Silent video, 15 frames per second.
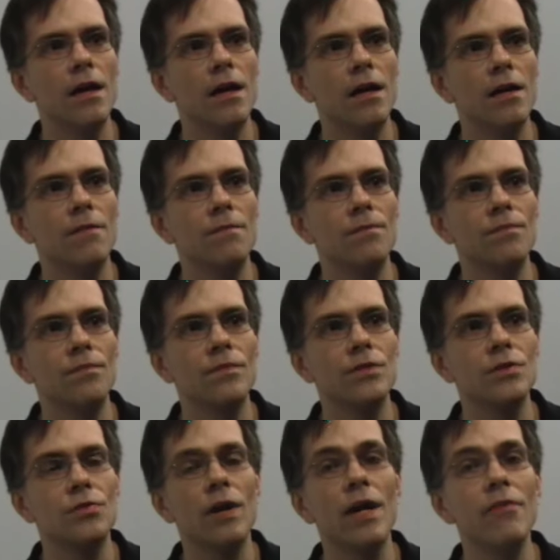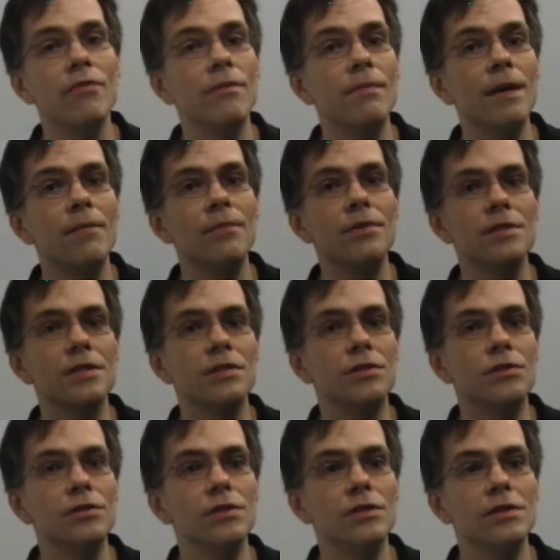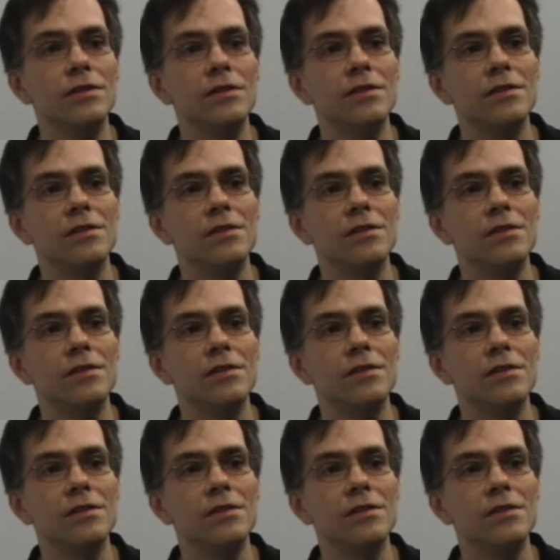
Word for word: Um, Try to remember is a good,